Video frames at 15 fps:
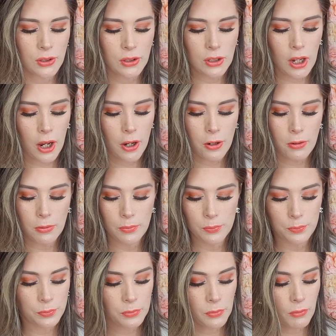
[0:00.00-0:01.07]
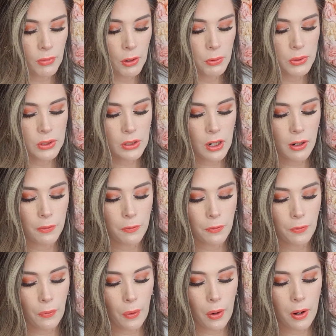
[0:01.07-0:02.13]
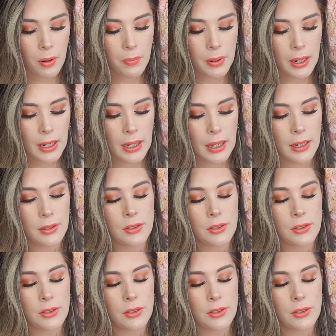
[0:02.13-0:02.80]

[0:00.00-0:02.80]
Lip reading: So start from here.